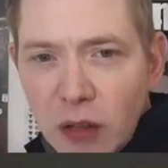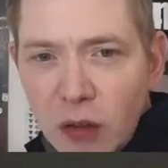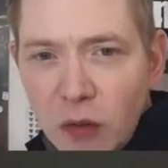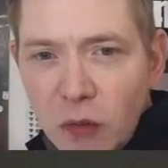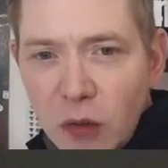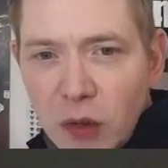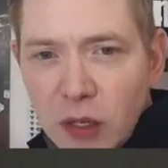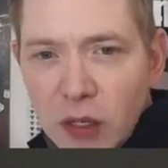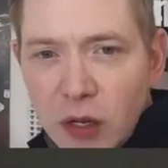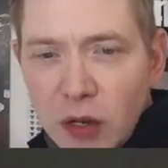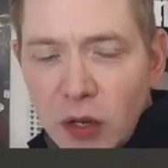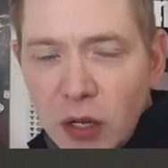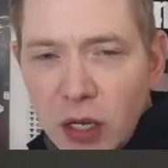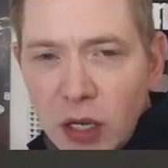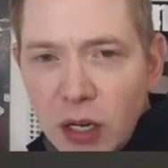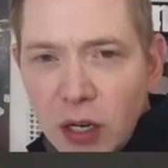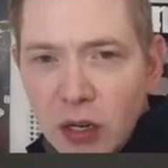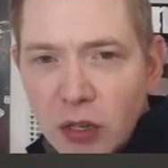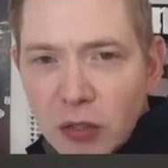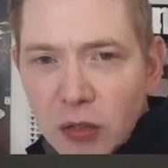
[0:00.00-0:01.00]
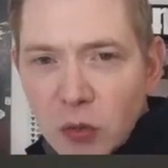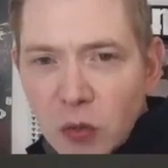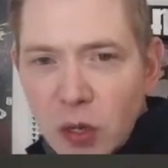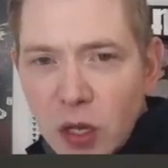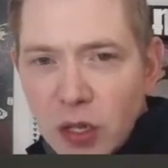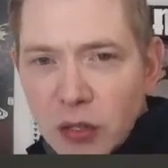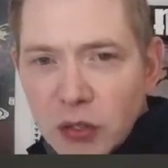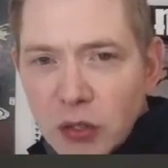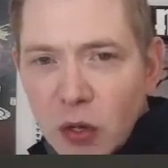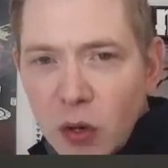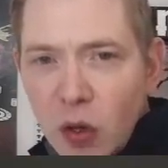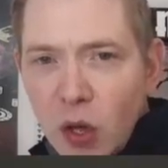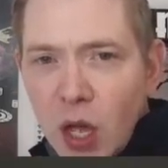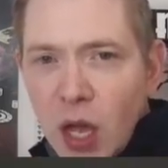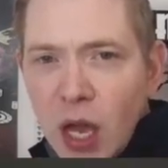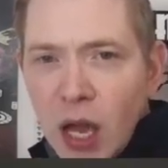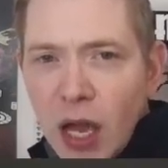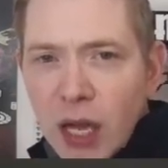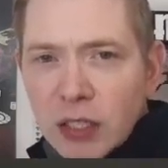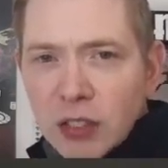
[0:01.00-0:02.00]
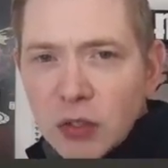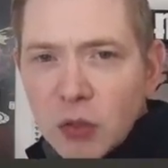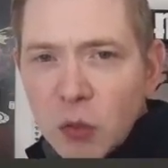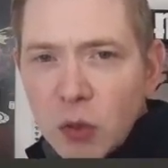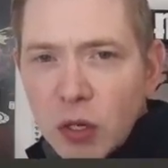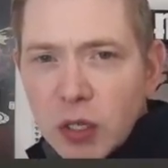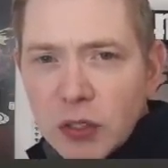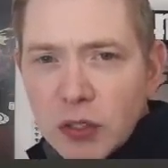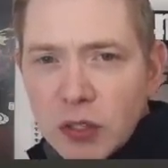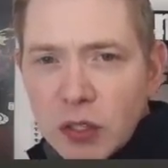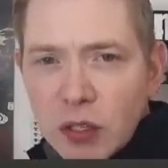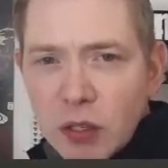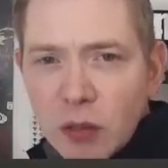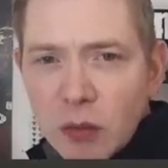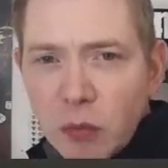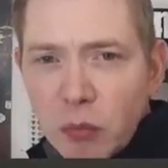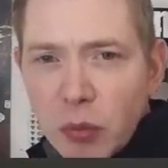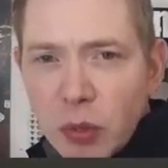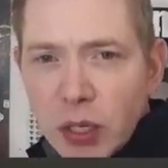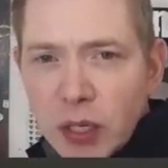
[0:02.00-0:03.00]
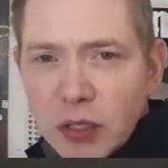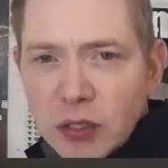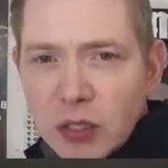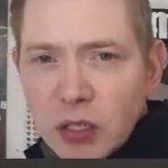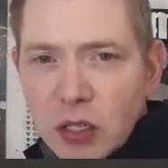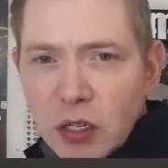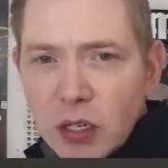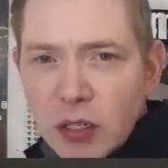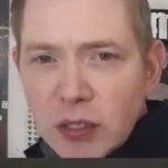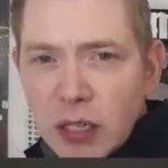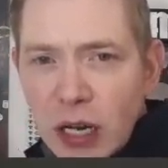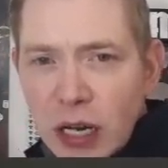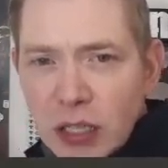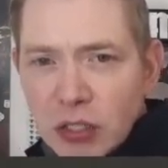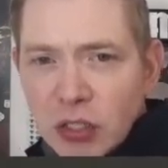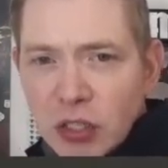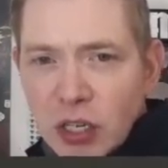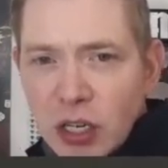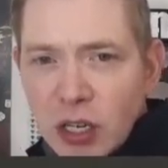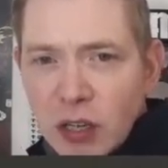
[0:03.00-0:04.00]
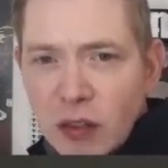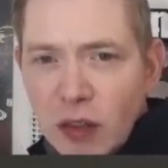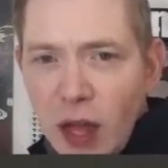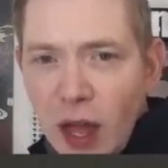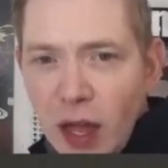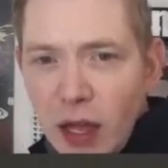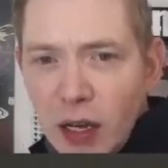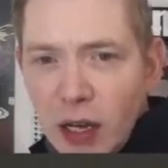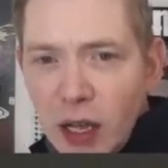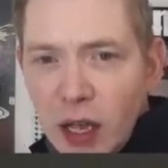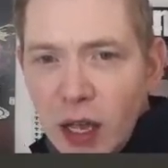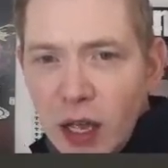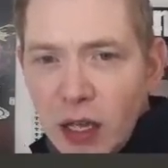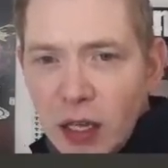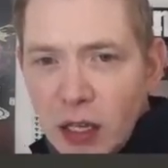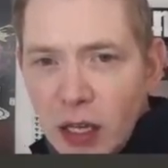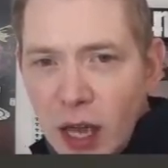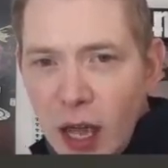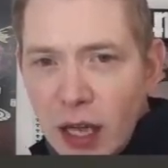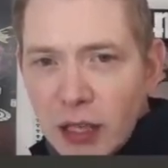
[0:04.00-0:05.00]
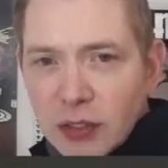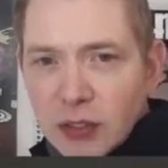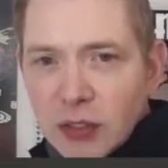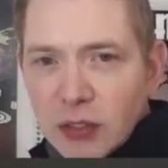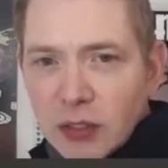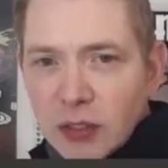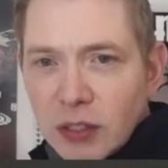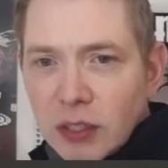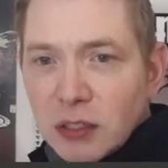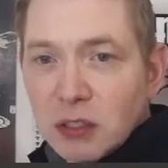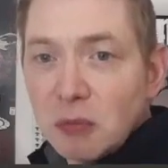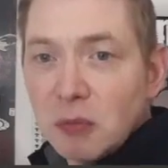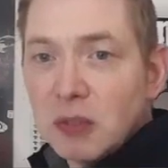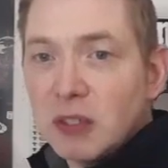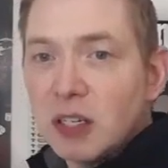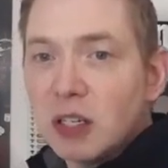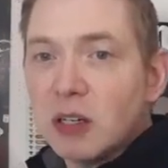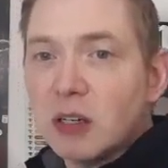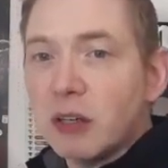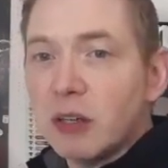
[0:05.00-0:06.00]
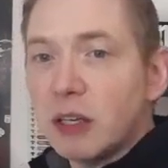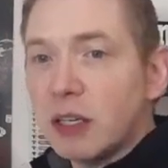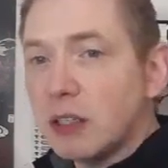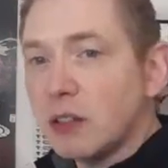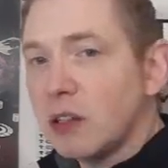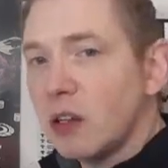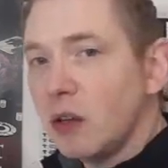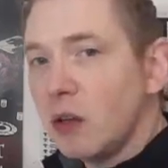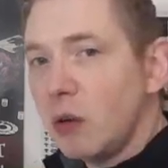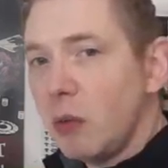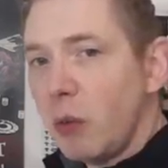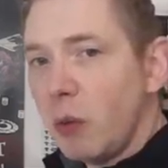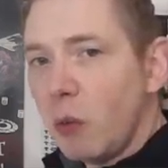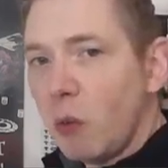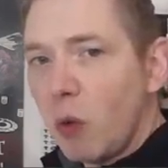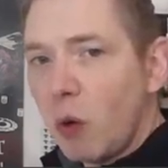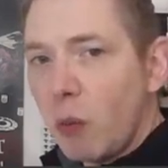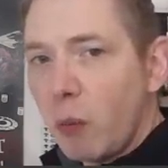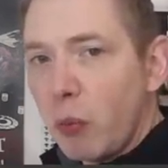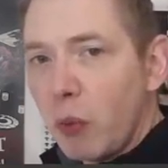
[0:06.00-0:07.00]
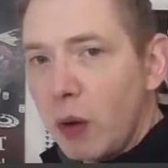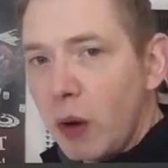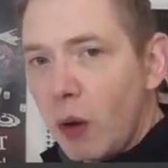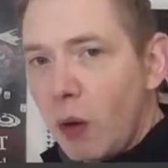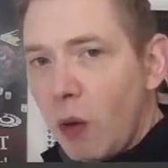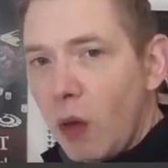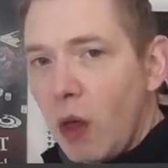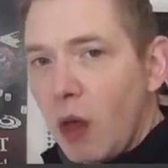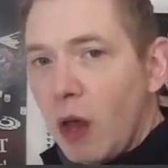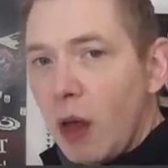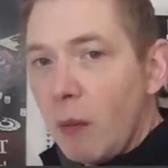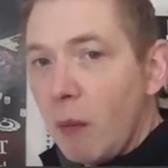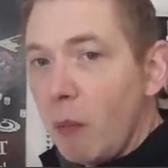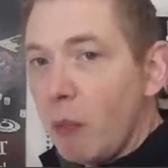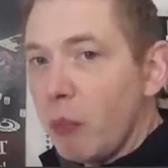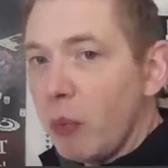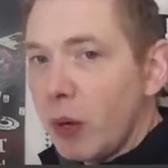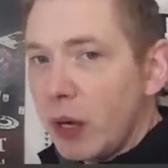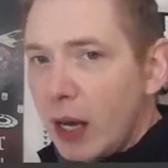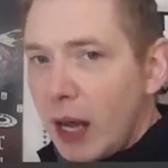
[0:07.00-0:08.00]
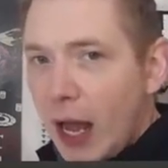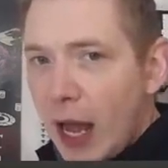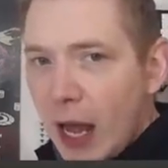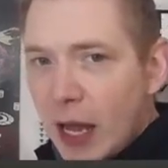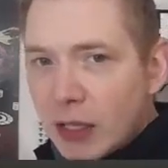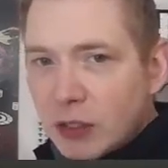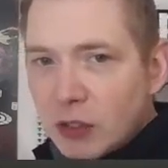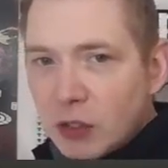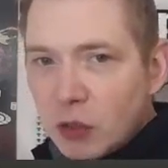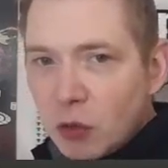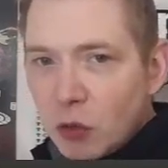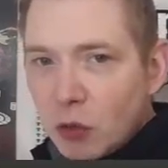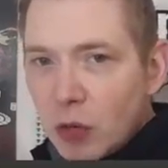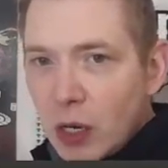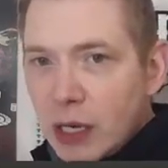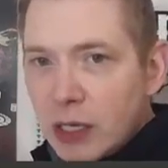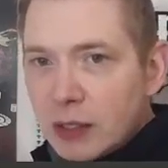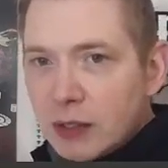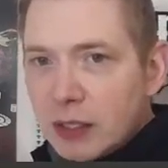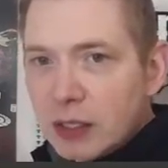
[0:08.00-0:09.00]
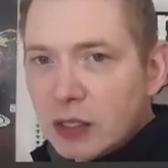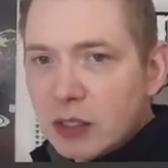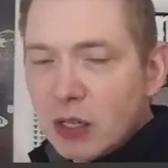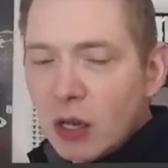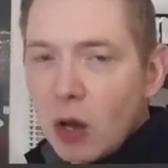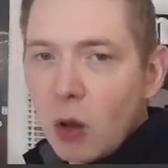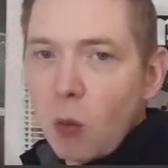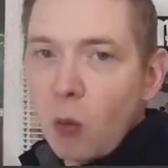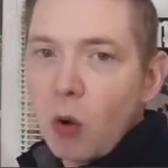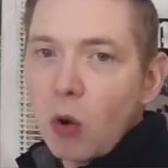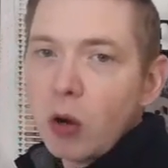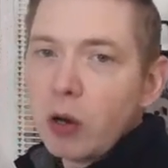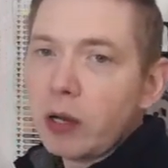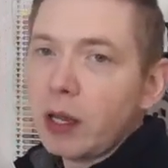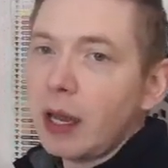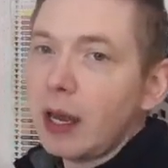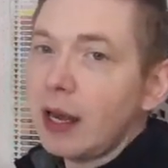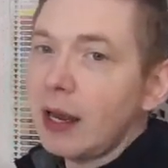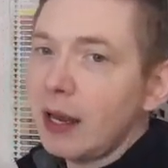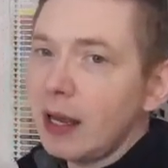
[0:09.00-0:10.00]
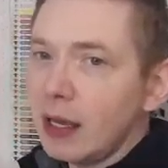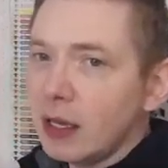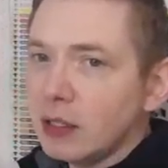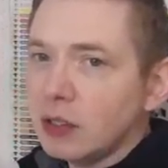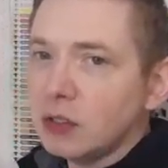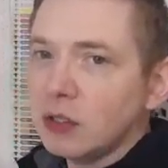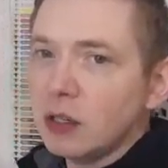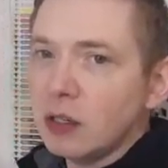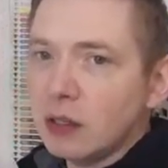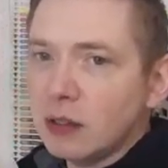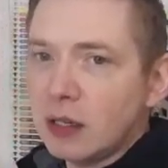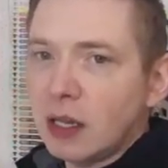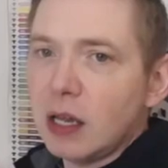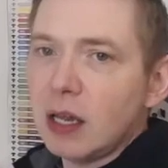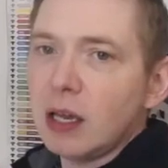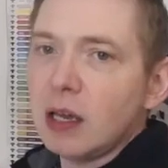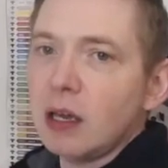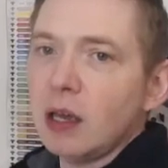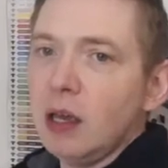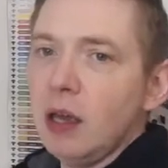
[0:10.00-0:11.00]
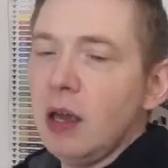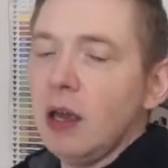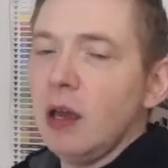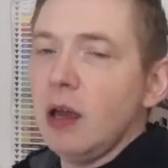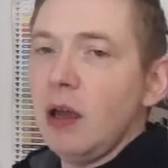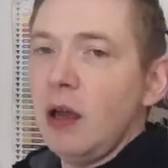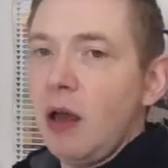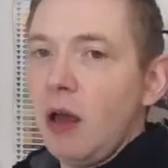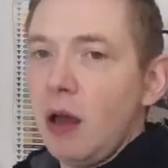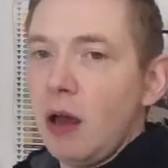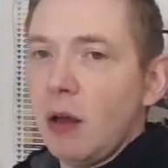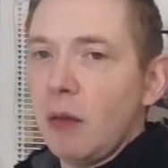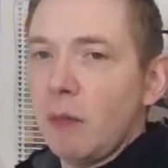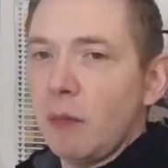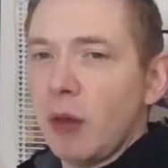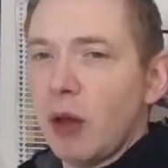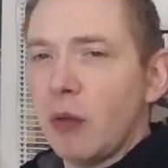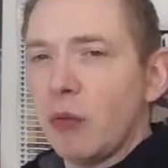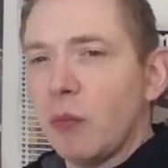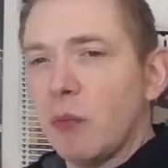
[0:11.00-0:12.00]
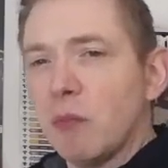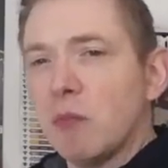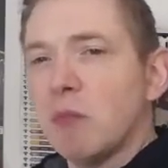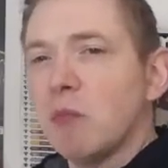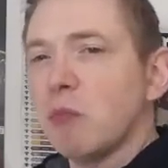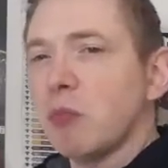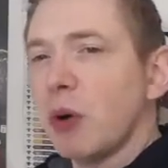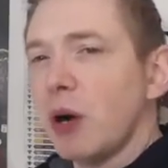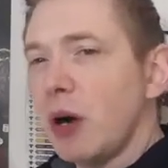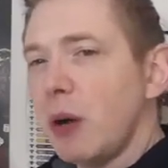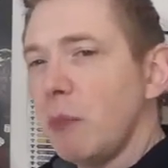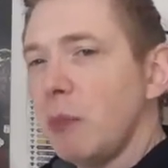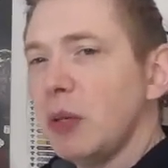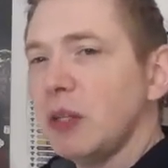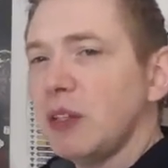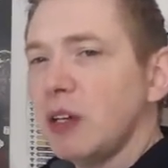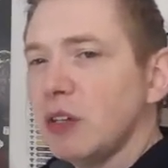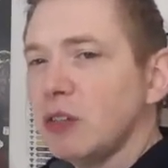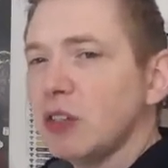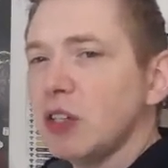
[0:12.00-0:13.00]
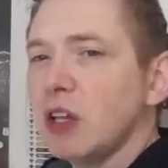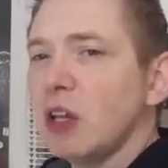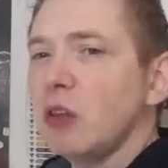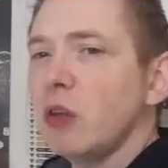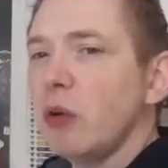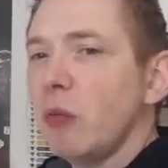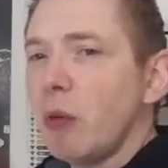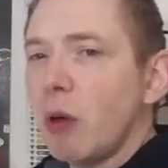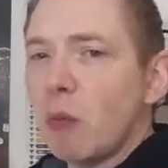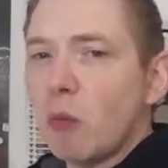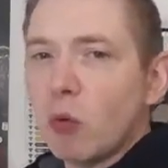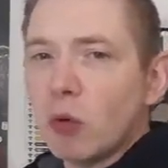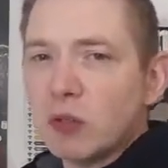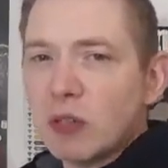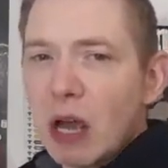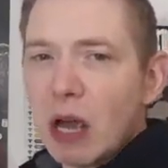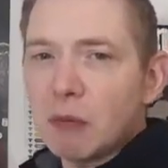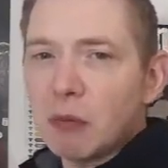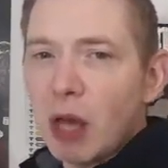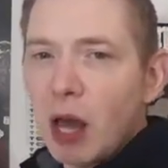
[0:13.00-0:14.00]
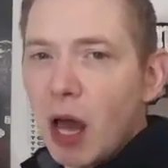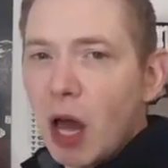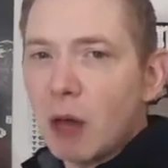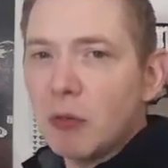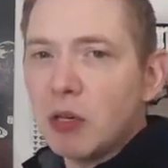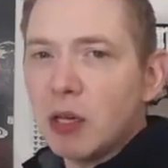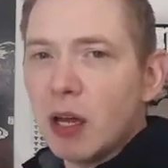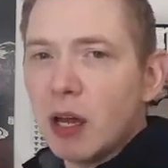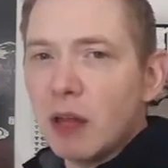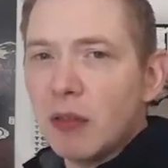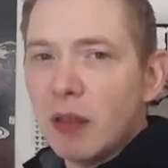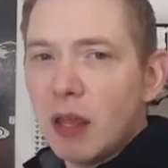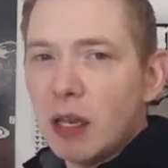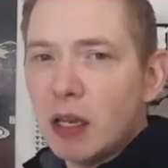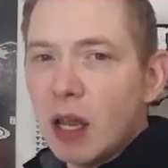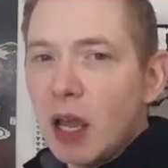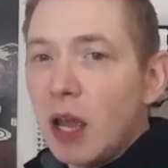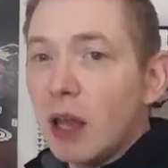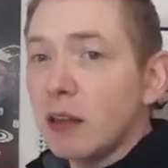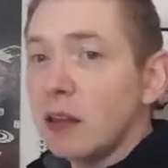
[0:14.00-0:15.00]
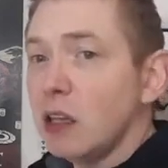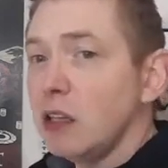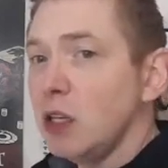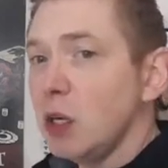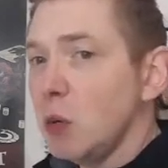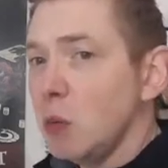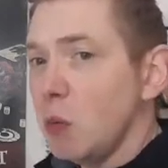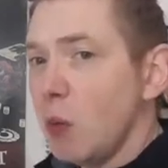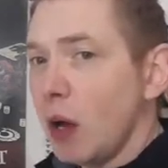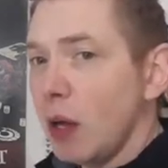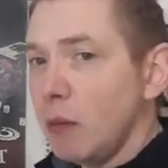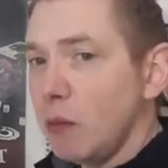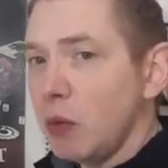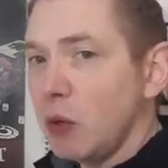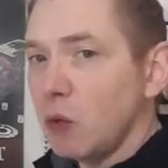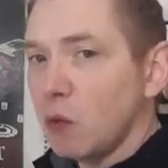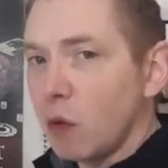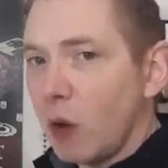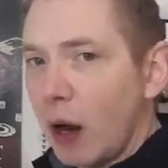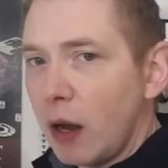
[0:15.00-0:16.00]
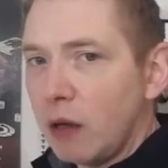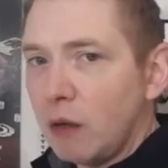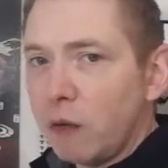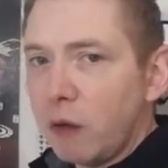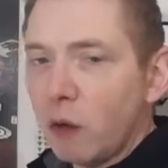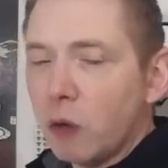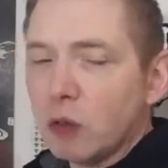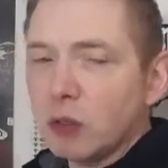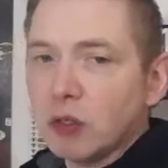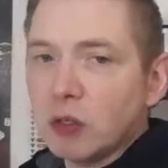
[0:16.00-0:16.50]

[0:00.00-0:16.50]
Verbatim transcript: at the video here as well. So I just wanted to bring it to your attention that yes, this material is a little bit more brittle, but it has great detail work and it is gonna take um, a, potentially a little bit more time to hobby on than than you might be ready for.